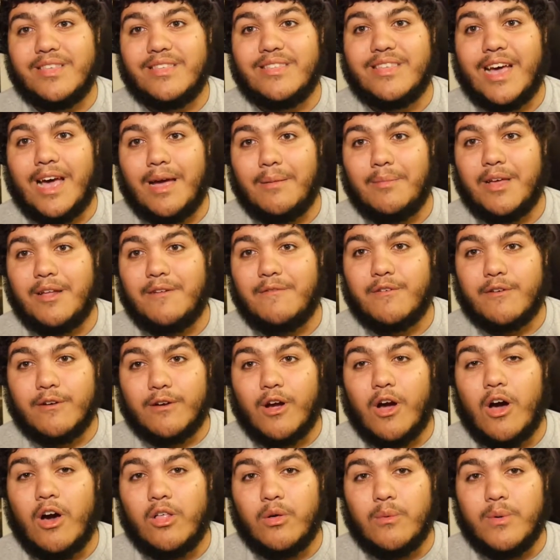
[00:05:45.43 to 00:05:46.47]
The timeline
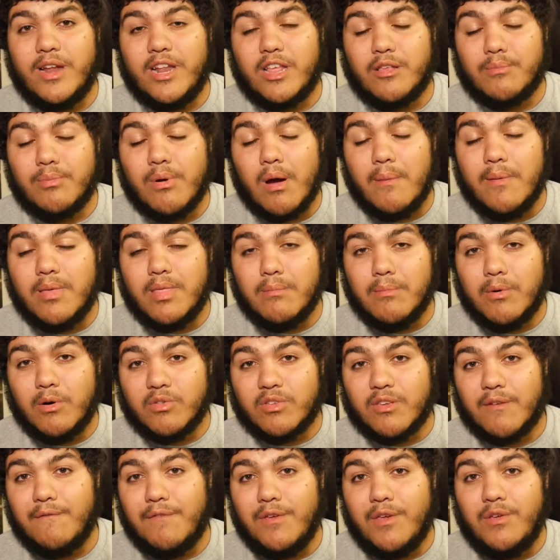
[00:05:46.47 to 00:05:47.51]
for Halloween is probably the
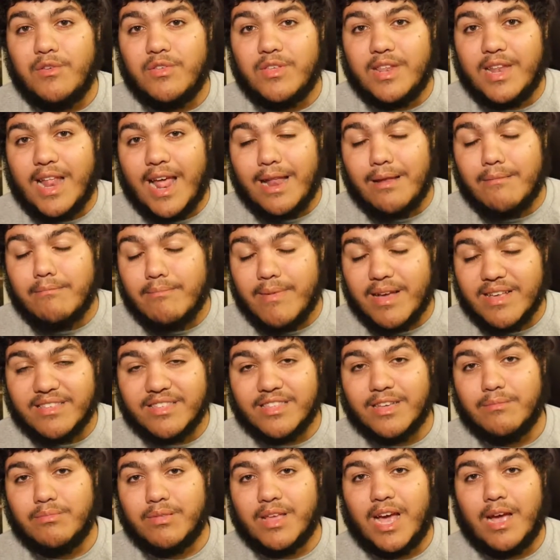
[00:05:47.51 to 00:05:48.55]
most confusing and
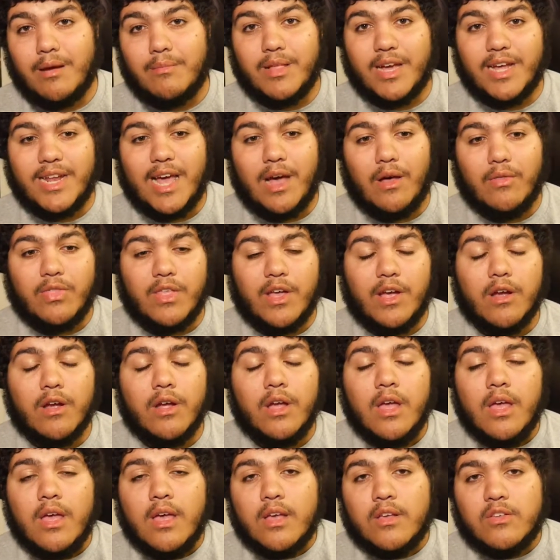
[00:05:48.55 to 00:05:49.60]
messed up timeline out there.
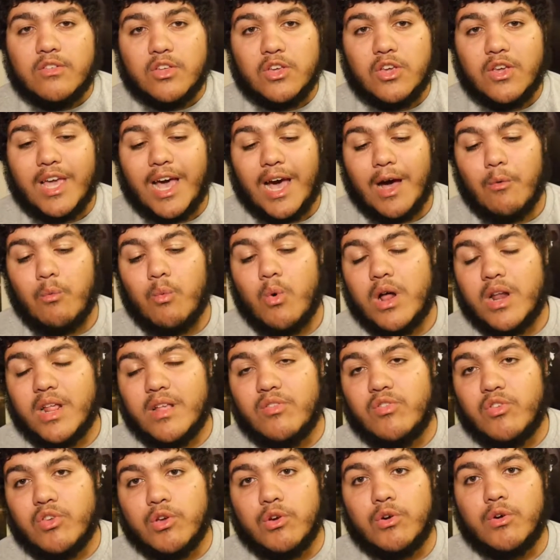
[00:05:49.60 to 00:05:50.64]
So you got 1
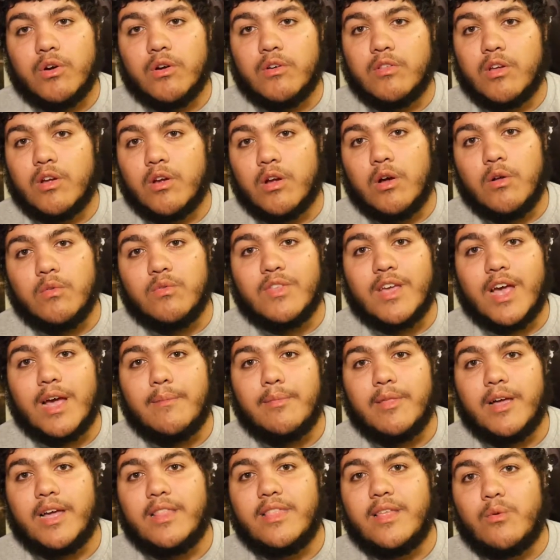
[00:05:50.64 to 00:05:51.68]
and 2 are their own
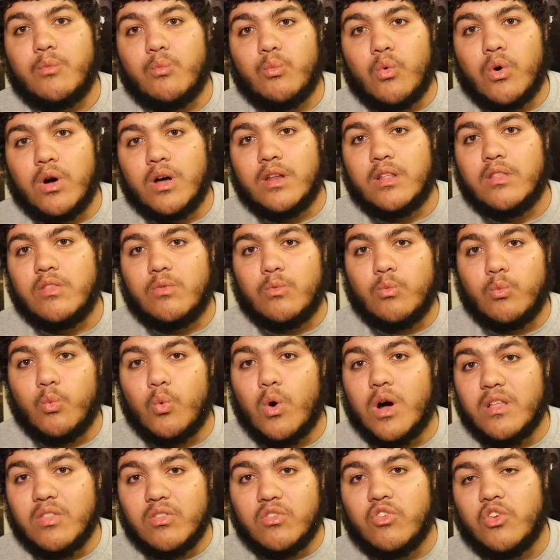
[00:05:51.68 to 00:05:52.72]
timeline, then 1, and,
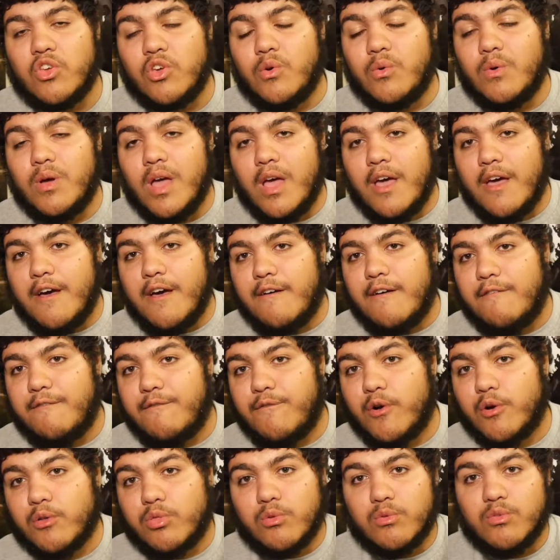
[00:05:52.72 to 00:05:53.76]
one 2,
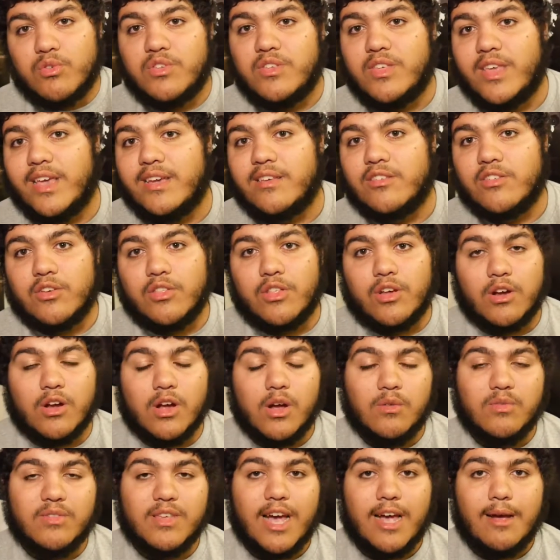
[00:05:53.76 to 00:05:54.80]
4 through 6 are their
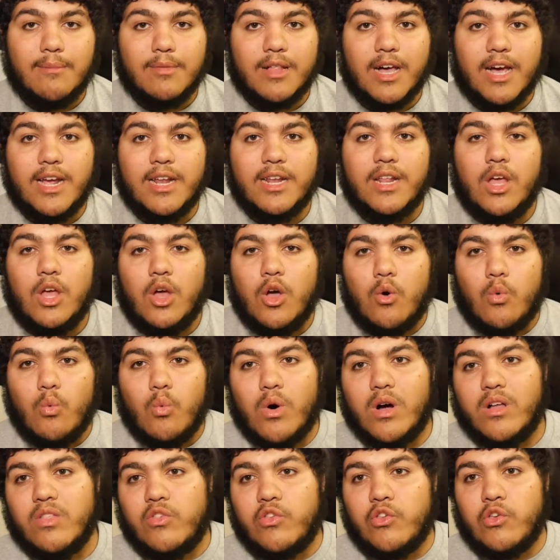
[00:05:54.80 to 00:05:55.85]
own timeline.
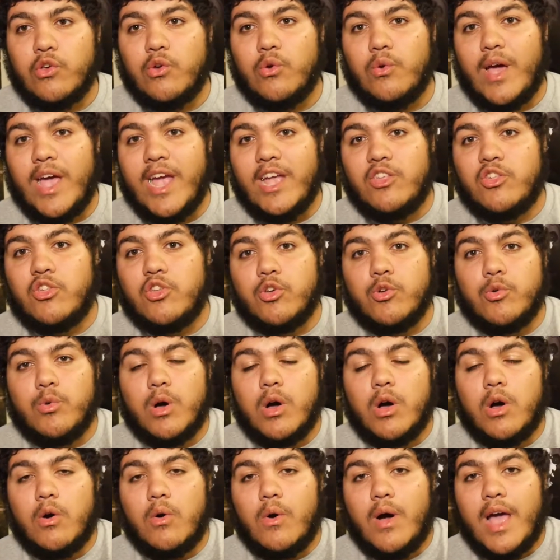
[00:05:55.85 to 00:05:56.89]
1, 2,
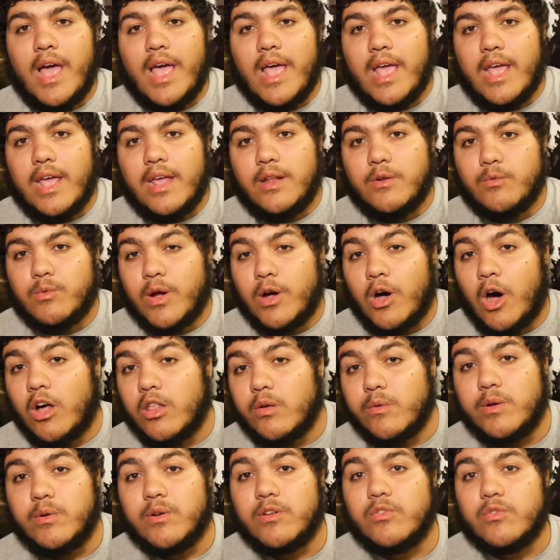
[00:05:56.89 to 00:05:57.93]
H20, and
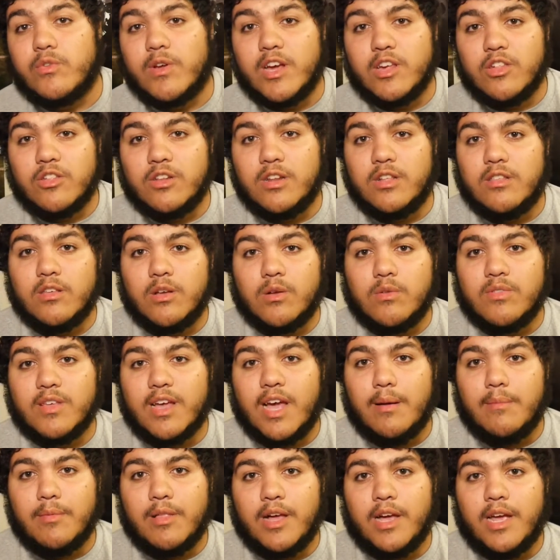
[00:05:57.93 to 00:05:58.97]
Halloween Resurrection its own
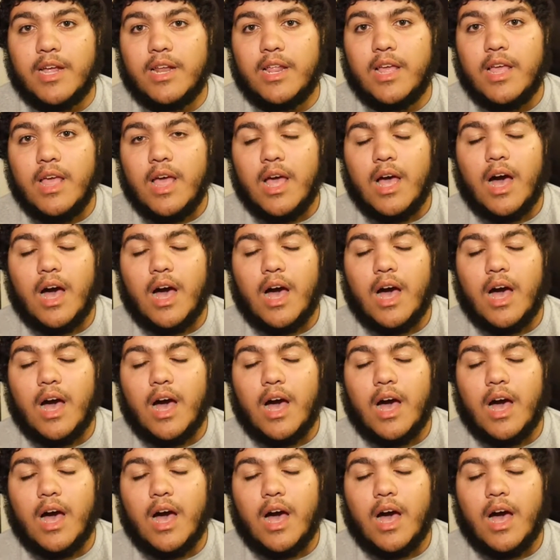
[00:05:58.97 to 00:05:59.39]
timeline.